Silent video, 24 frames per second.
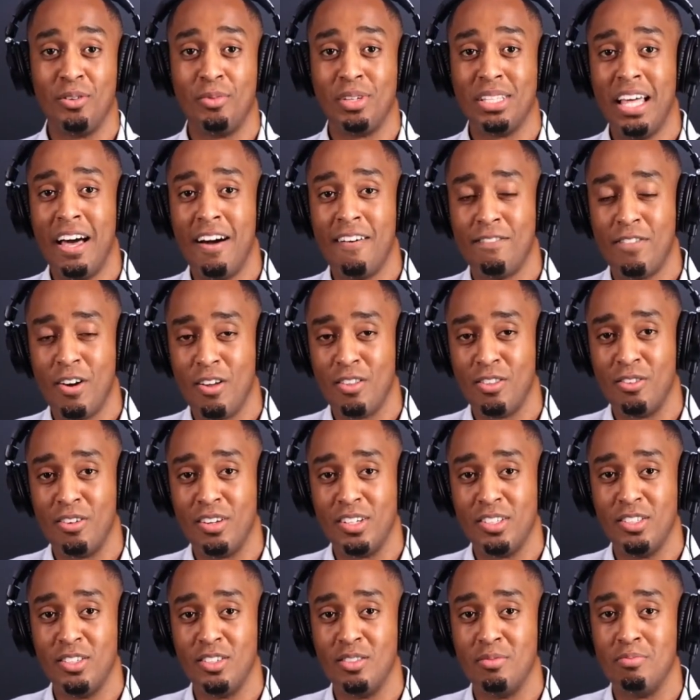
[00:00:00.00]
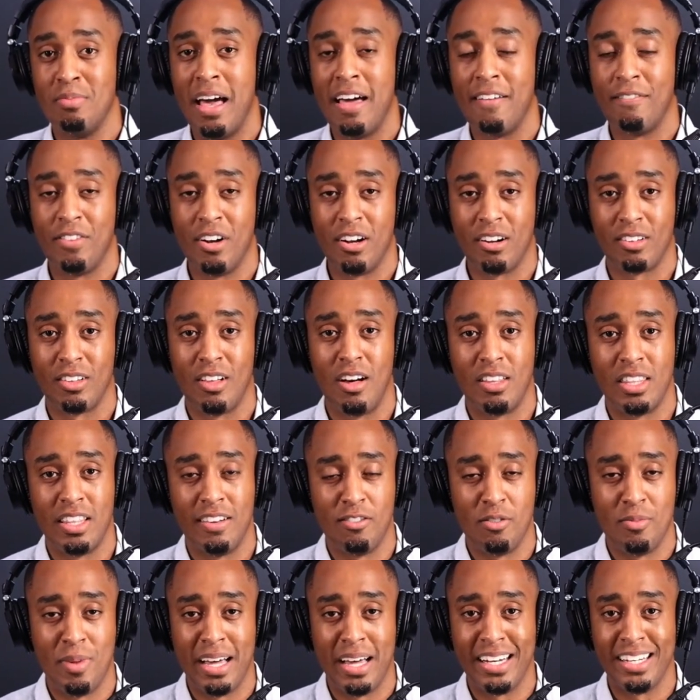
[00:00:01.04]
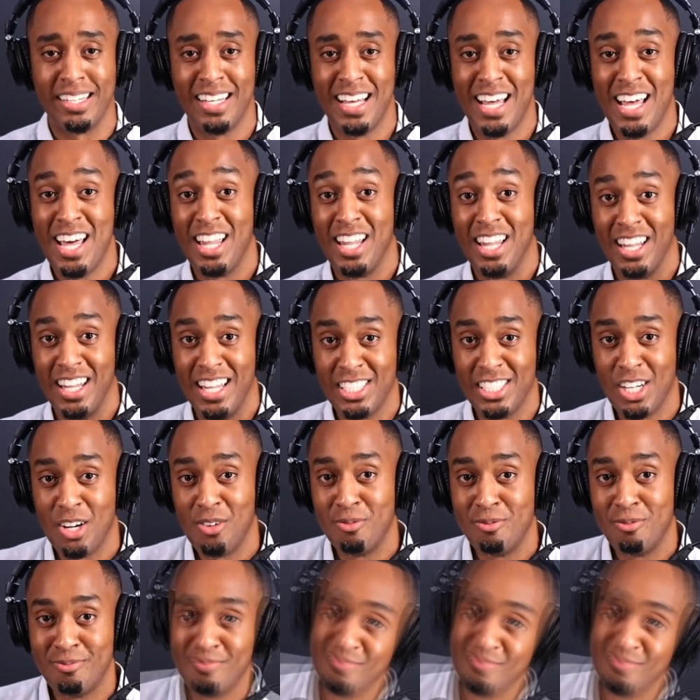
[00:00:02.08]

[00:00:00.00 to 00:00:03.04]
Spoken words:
Without further ado, Matt Faircloth, everybody. Let's go.